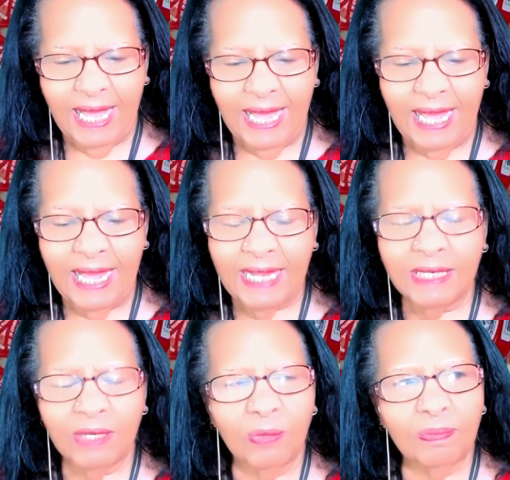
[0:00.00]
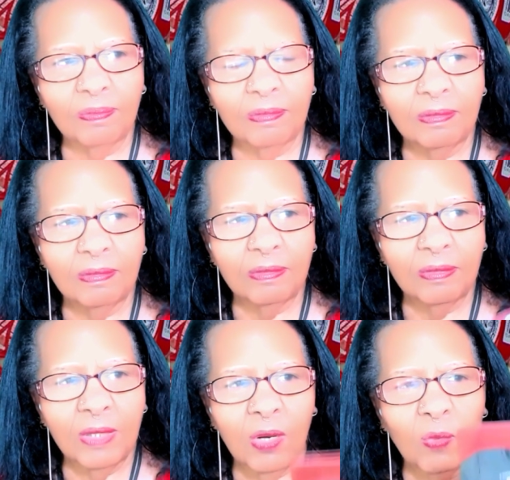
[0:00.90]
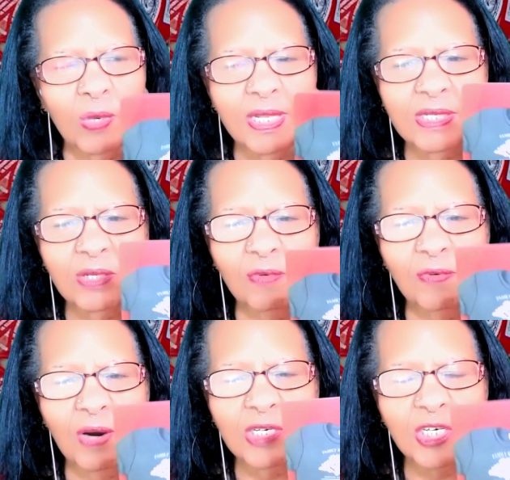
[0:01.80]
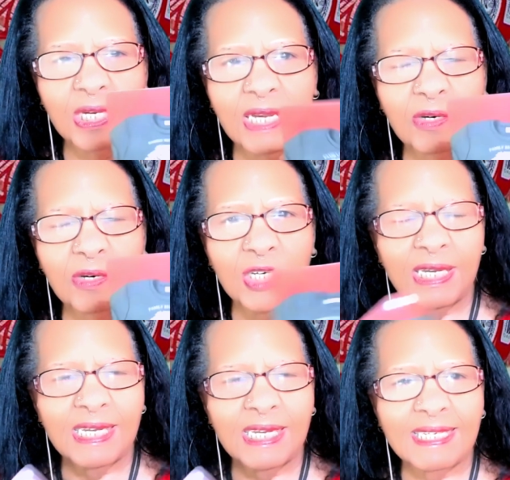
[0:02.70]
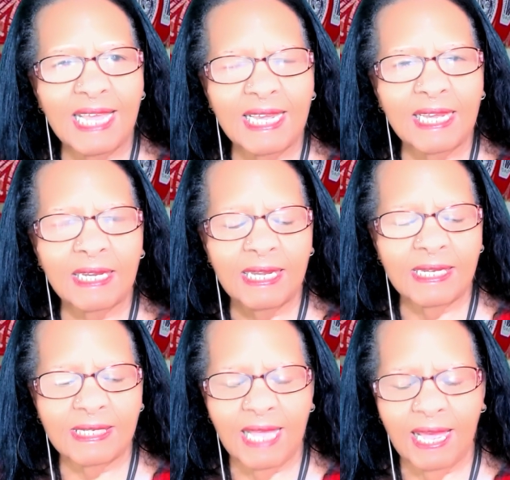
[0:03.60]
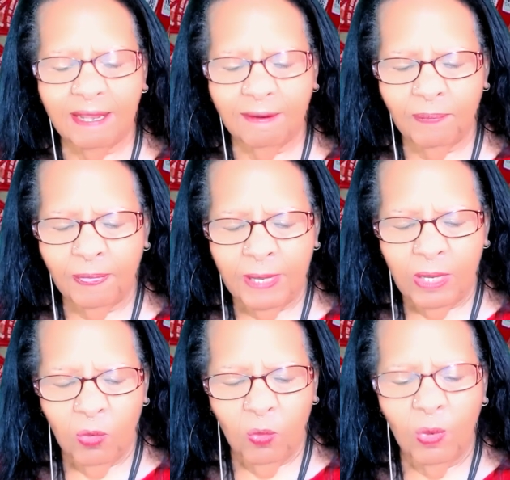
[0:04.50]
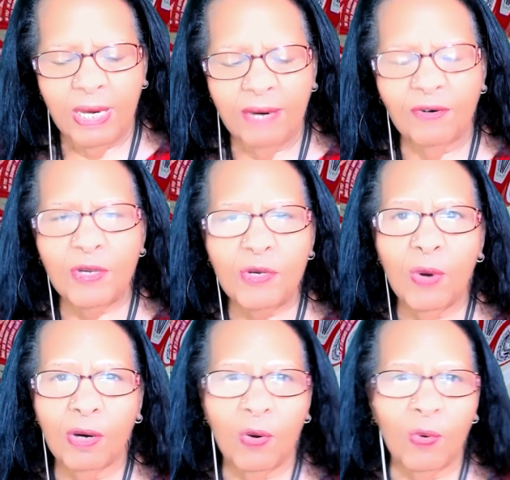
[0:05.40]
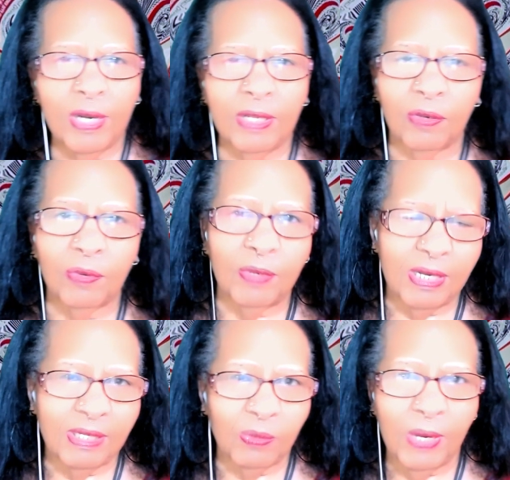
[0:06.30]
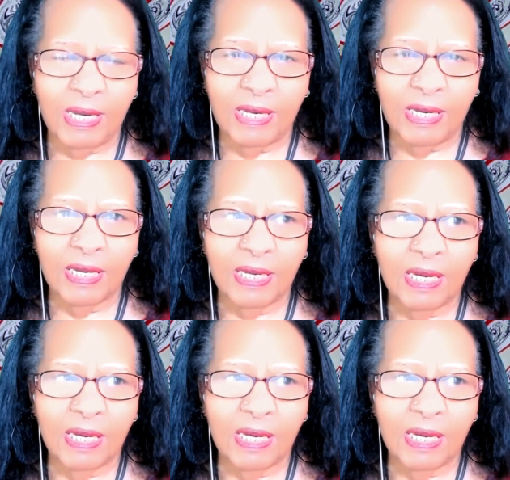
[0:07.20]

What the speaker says: And what this overarching energy is saying is that whatever you are going through this week,